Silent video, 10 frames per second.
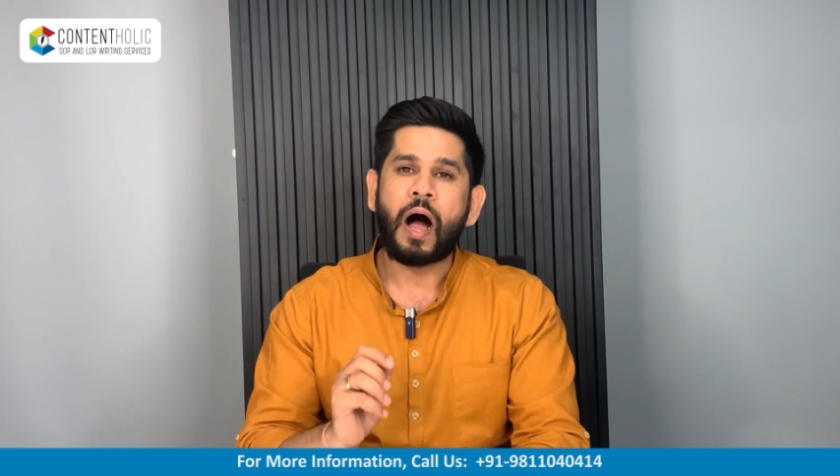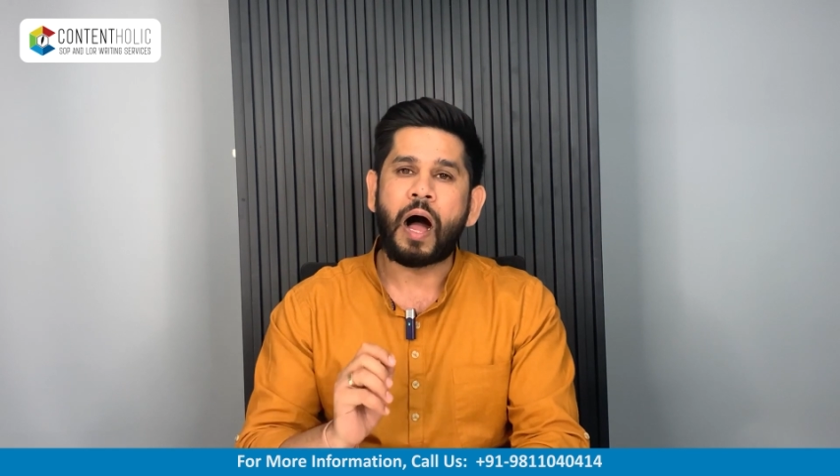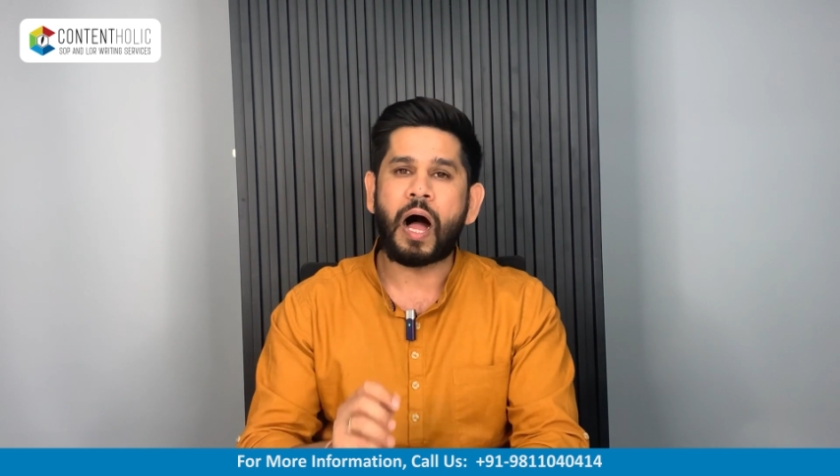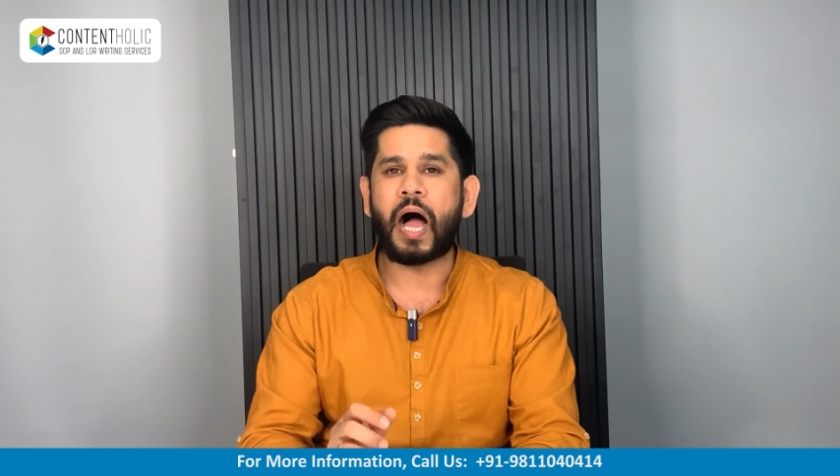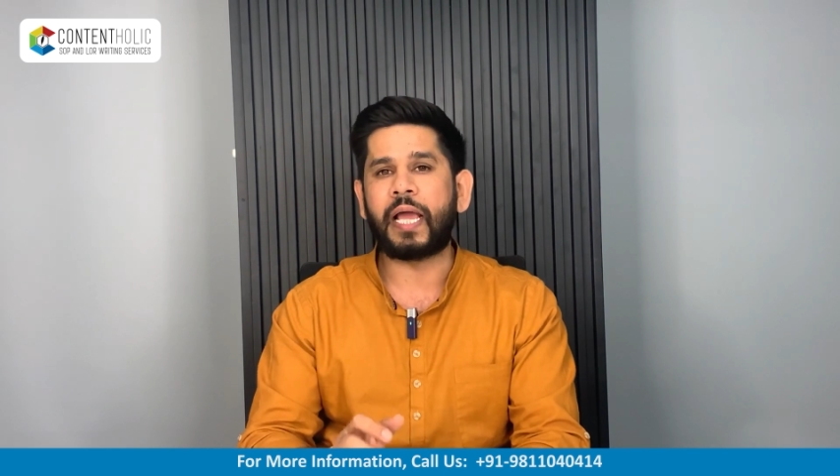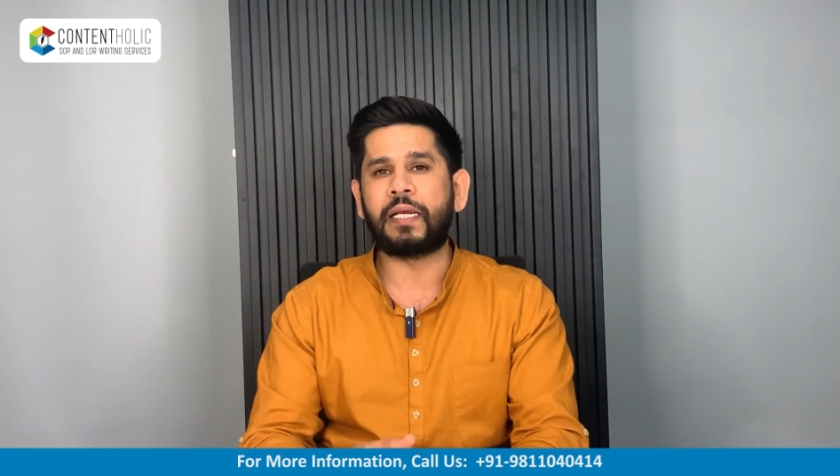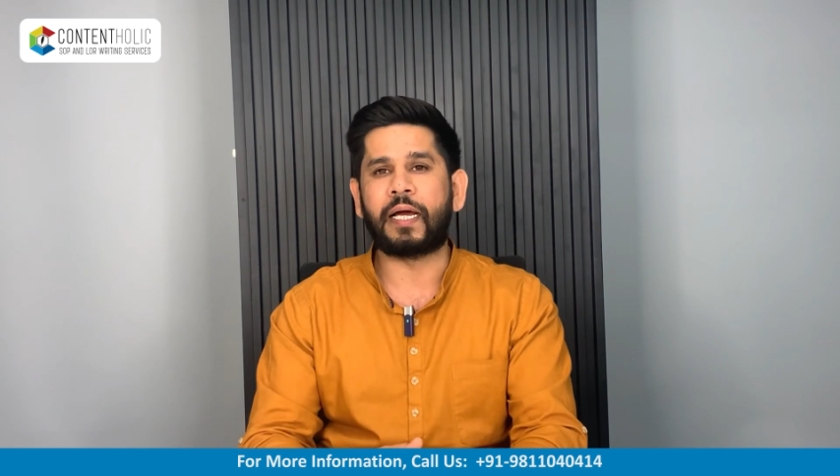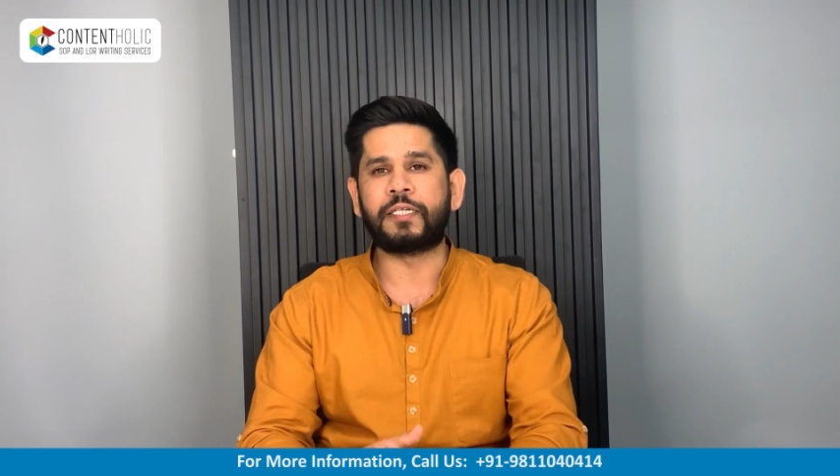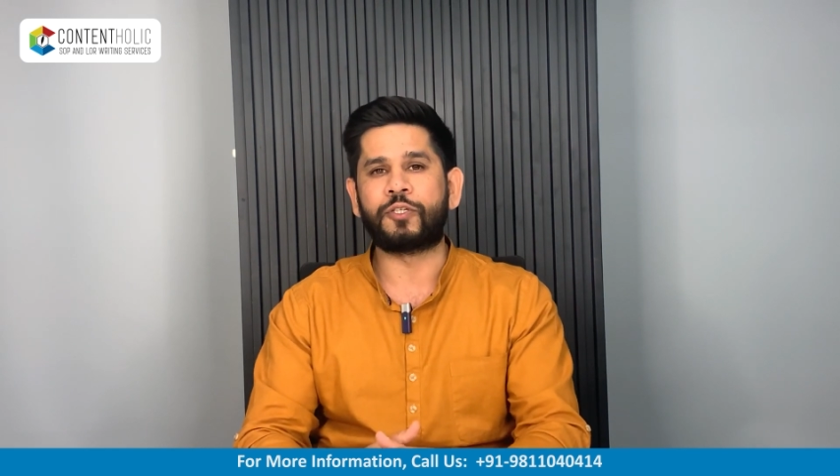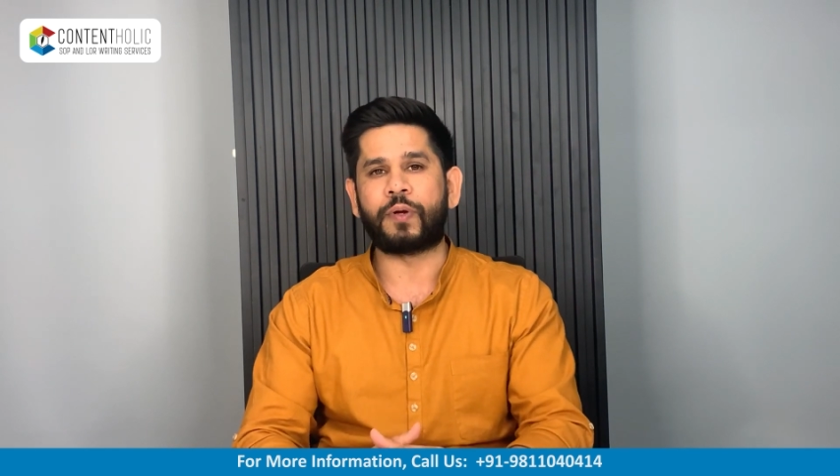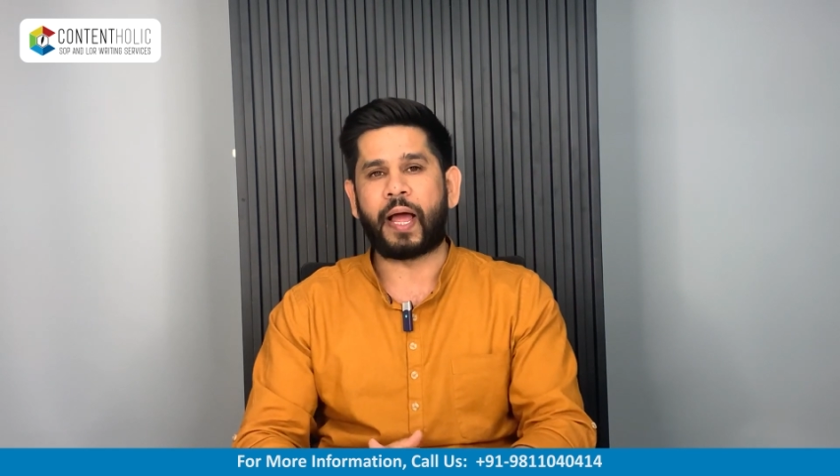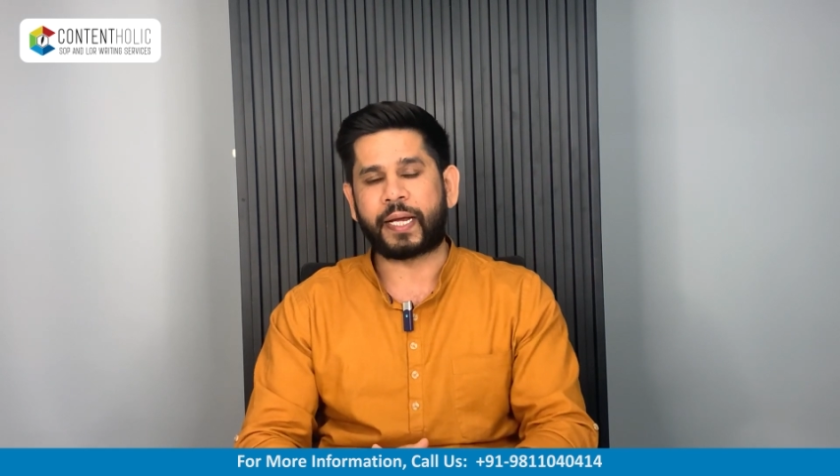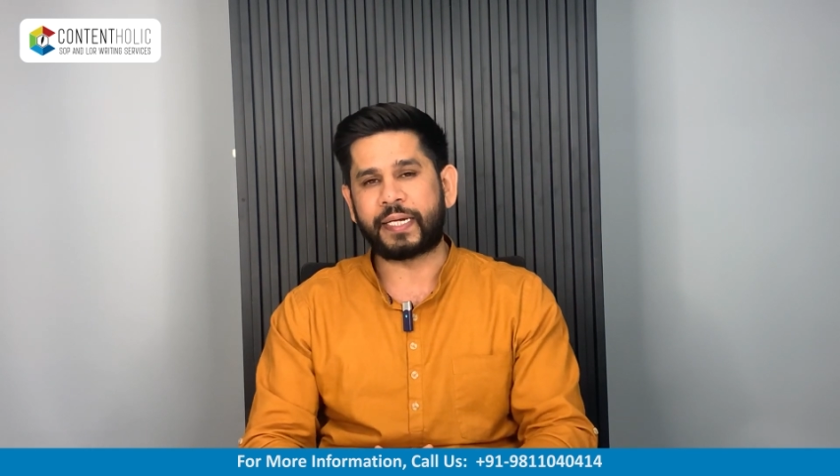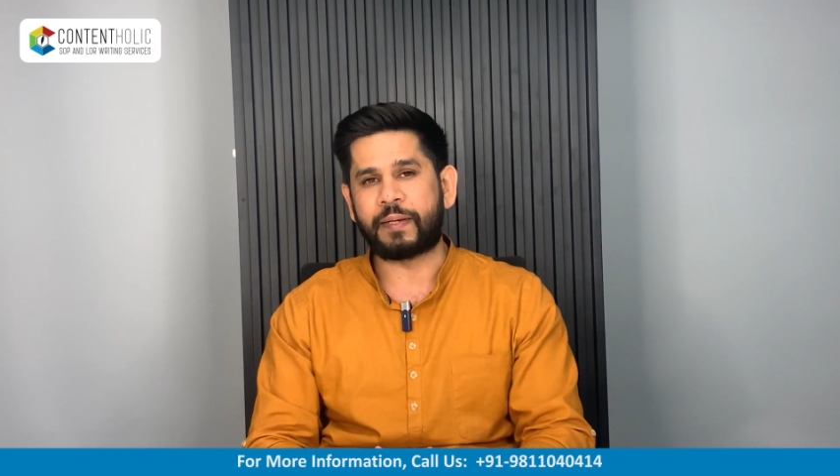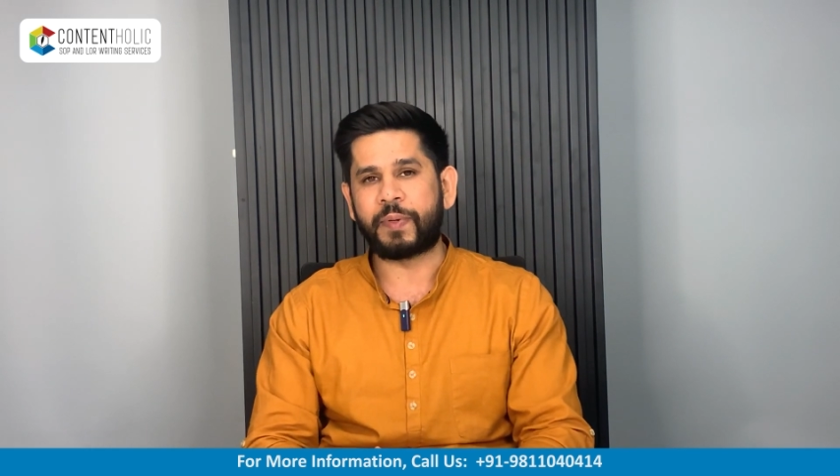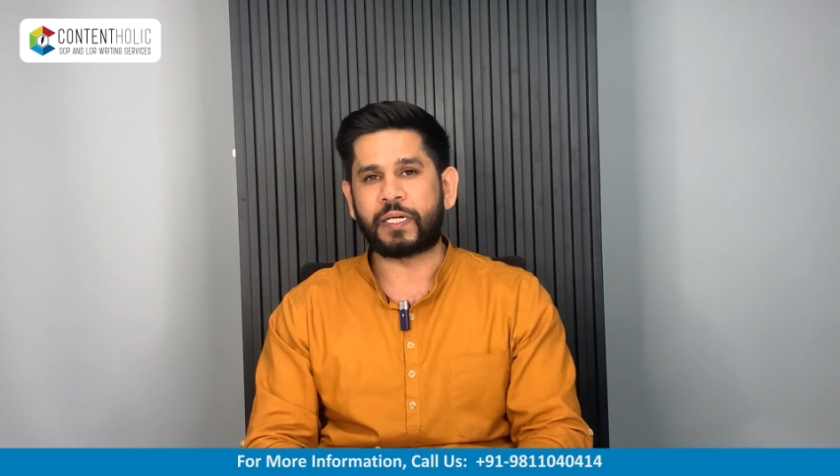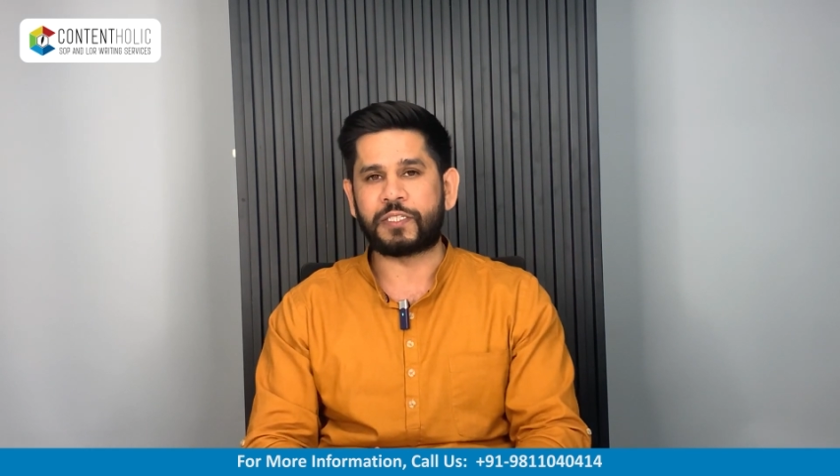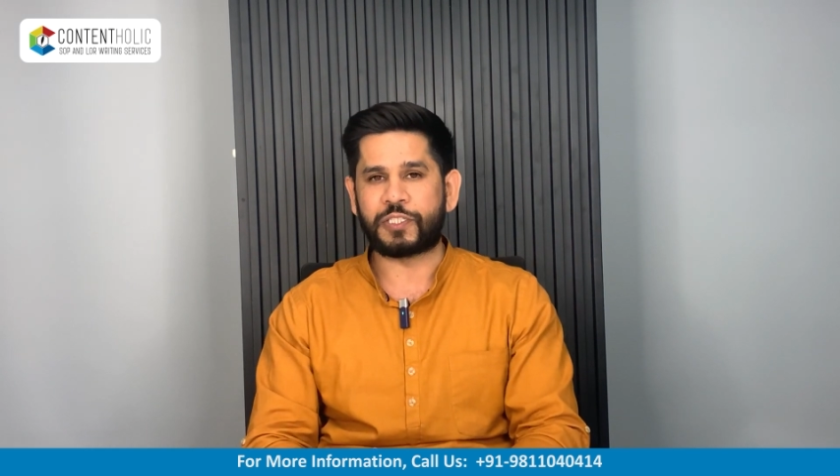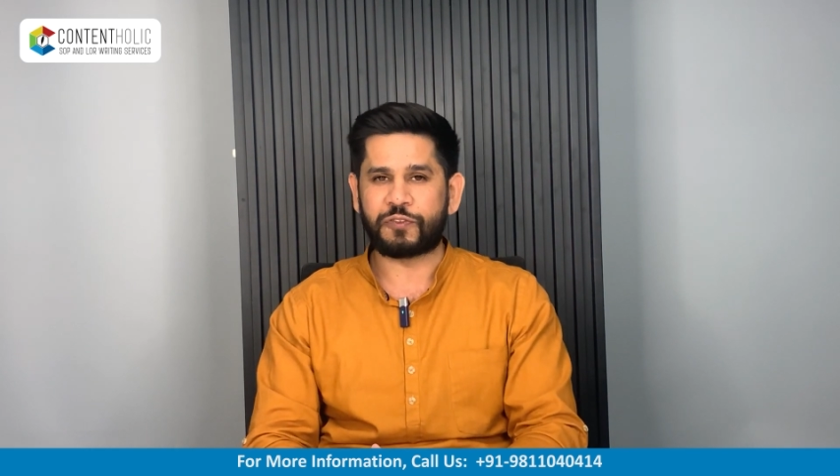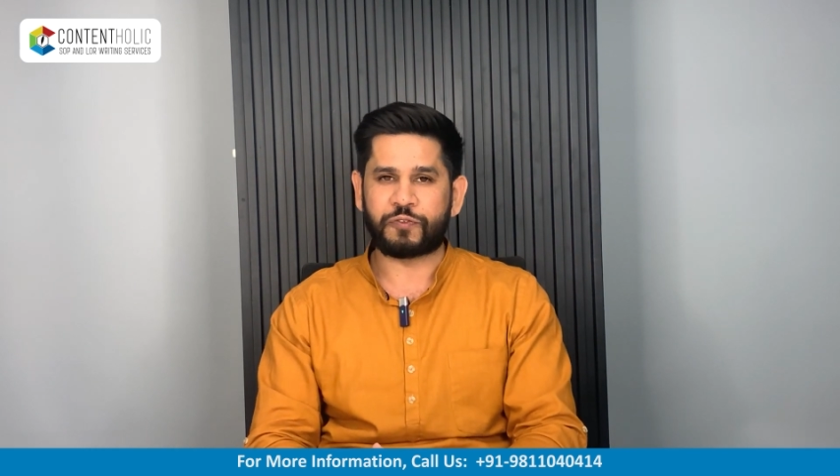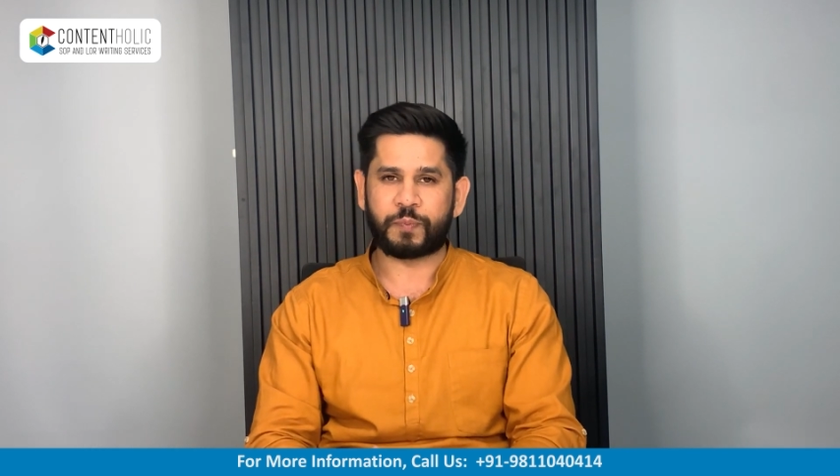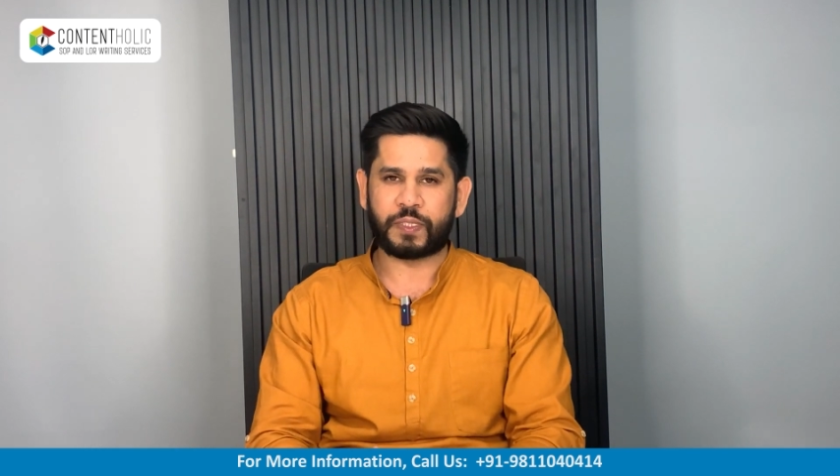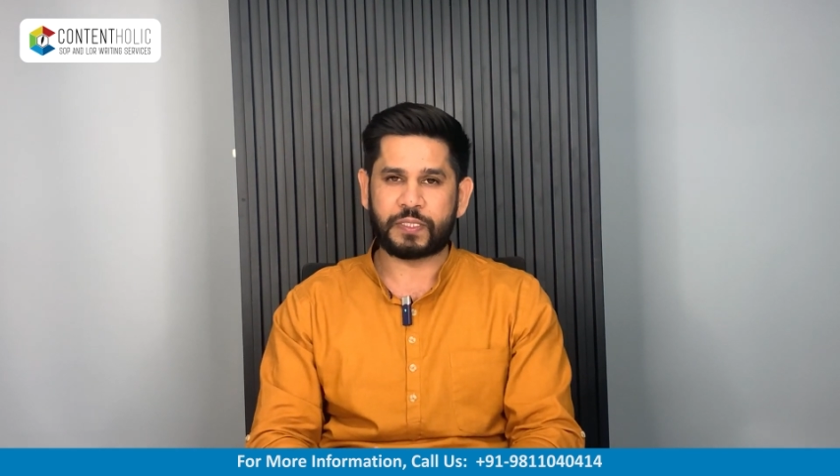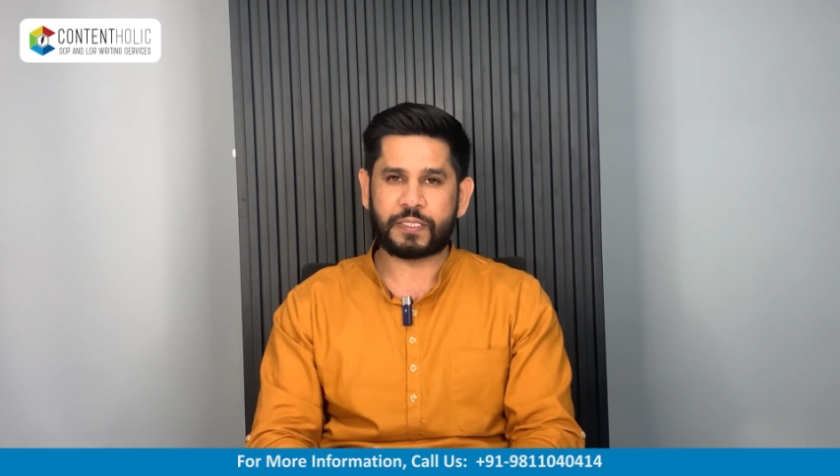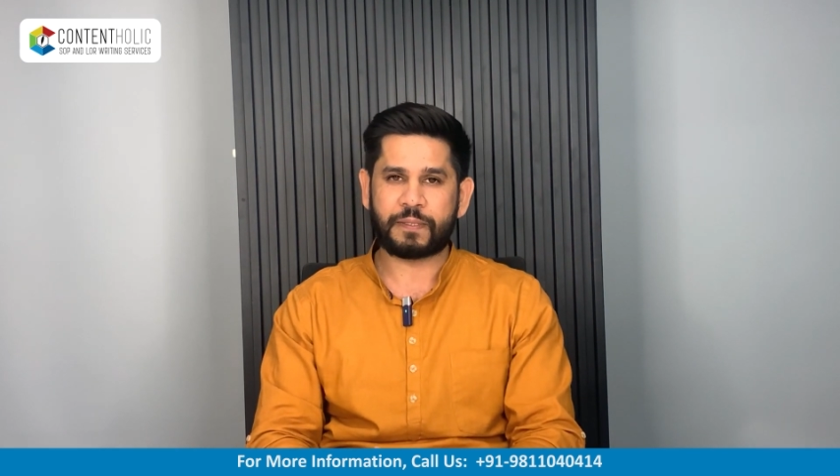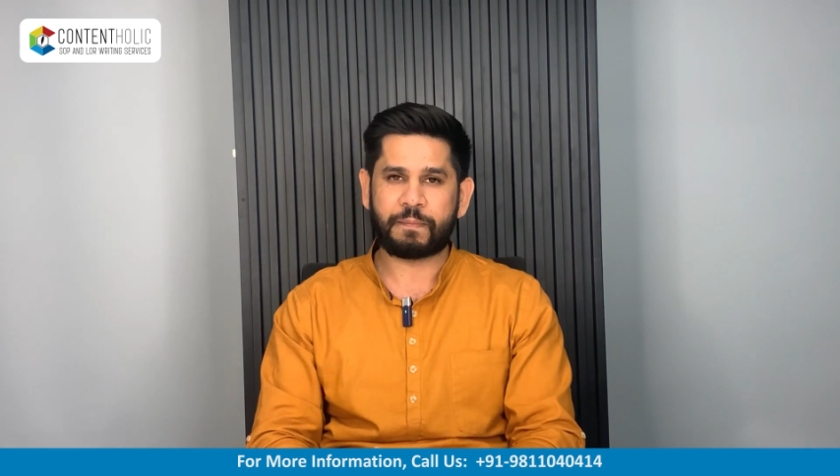highlight your academic achievements.